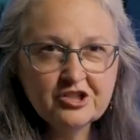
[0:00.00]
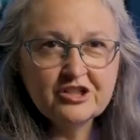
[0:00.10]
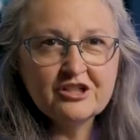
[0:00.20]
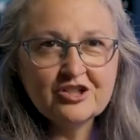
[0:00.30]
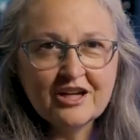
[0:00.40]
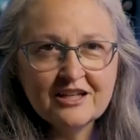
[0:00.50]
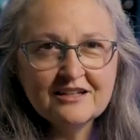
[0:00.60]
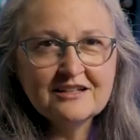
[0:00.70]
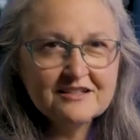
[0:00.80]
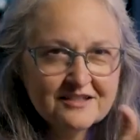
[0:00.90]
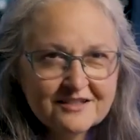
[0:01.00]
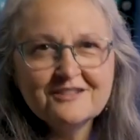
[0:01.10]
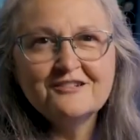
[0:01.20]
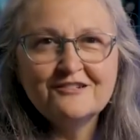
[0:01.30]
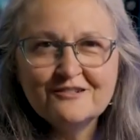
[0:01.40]
launching a jet is
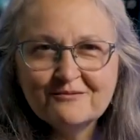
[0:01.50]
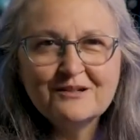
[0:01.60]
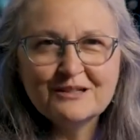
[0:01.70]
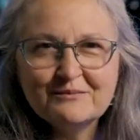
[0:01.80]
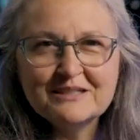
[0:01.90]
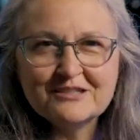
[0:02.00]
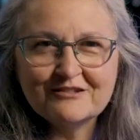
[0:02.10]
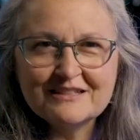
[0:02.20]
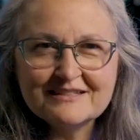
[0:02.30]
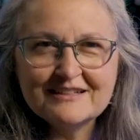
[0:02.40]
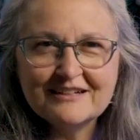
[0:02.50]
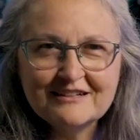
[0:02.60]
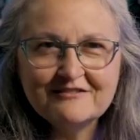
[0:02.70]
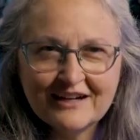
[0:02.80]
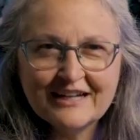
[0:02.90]
still one of the mysteries
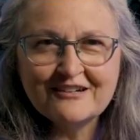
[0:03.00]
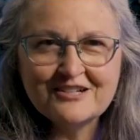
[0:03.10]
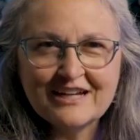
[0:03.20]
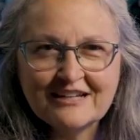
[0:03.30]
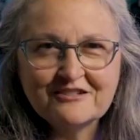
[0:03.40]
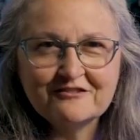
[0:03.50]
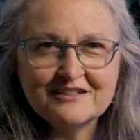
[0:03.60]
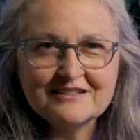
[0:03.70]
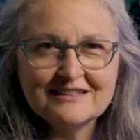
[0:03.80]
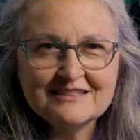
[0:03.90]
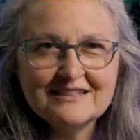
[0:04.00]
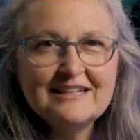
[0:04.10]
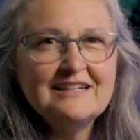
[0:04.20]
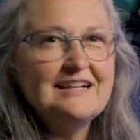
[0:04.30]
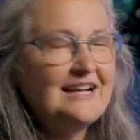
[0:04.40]
of high-energy astrophysics.
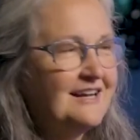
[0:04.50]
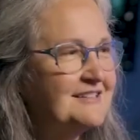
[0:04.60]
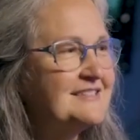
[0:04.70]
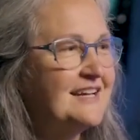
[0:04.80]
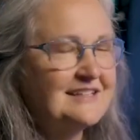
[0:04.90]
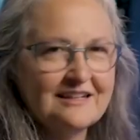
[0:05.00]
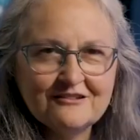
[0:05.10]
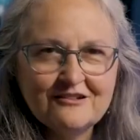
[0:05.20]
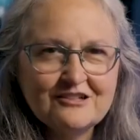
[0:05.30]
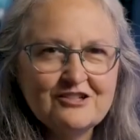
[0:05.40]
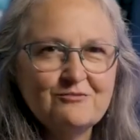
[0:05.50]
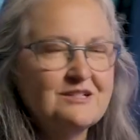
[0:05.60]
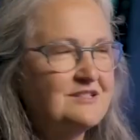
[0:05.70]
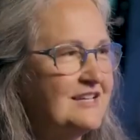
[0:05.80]
How does that get launched? What is